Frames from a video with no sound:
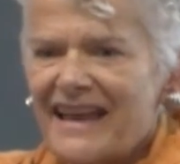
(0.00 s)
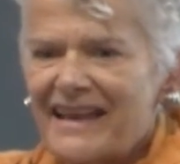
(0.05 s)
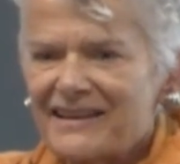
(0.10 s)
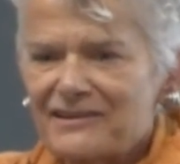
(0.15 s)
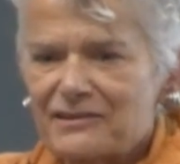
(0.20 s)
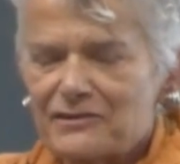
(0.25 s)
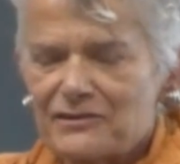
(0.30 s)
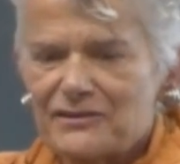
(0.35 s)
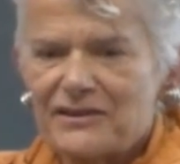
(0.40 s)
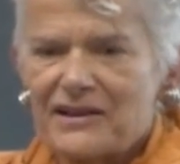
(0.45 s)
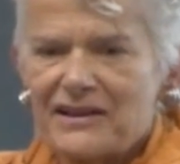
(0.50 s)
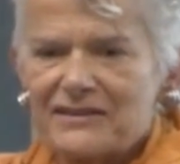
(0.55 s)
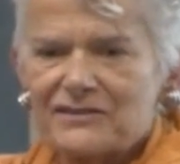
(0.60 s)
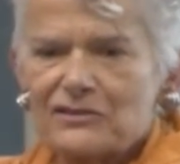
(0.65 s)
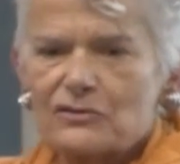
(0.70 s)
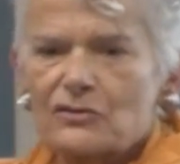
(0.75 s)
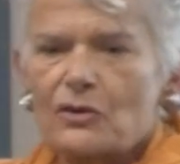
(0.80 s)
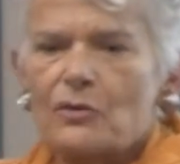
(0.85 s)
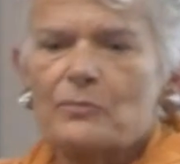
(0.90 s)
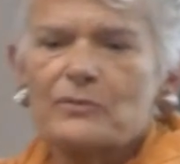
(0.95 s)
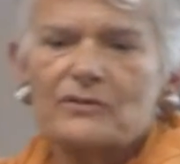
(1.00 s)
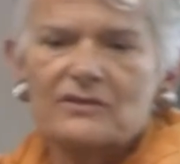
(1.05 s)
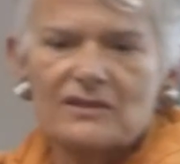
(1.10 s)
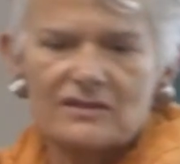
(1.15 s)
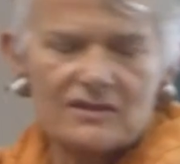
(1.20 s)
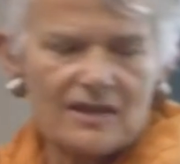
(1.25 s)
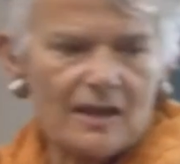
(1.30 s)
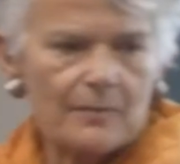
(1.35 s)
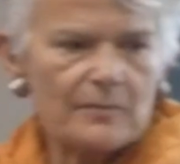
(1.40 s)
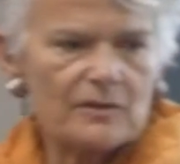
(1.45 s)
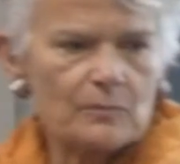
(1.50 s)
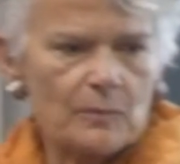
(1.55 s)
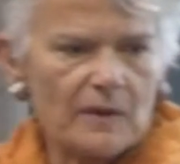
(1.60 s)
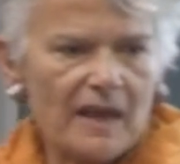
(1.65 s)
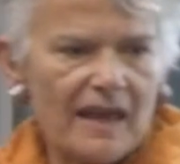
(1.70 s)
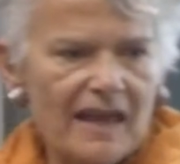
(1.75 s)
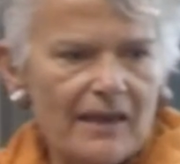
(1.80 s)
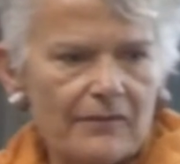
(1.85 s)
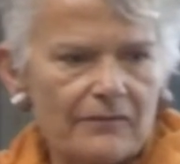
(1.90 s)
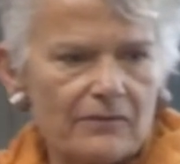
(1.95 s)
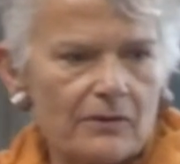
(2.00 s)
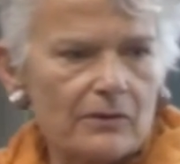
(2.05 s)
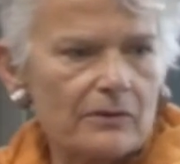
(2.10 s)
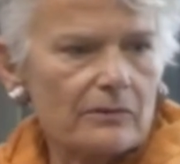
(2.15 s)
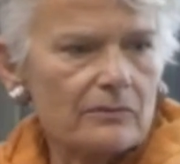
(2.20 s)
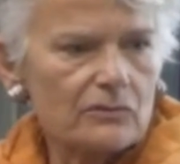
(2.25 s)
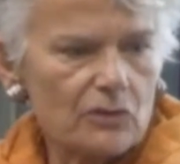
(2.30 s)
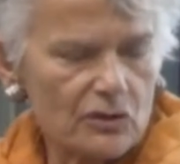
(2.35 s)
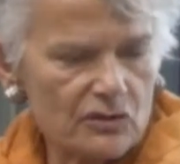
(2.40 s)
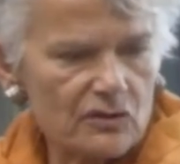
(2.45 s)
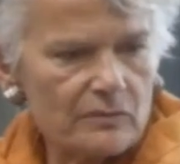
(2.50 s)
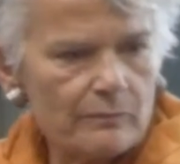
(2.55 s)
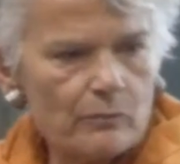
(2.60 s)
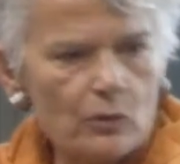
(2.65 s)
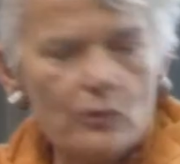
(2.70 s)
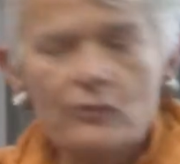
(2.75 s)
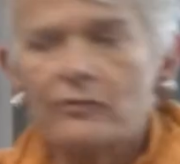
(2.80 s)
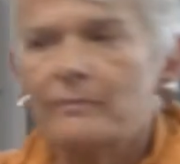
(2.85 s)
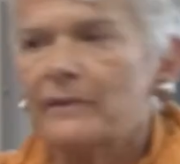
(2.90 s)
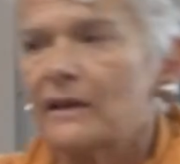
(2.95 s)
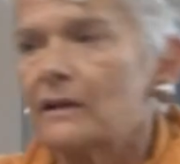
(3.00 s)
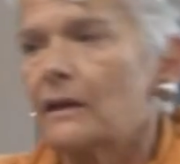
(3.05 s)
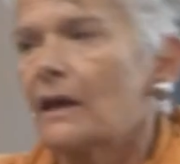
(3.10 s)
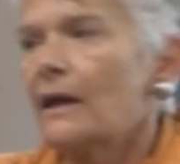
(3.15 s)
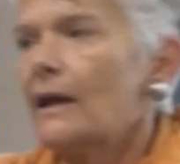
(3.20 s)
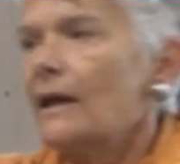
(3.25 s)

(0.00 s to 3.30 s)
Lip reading: exercise is almost the same as behavior, just movement.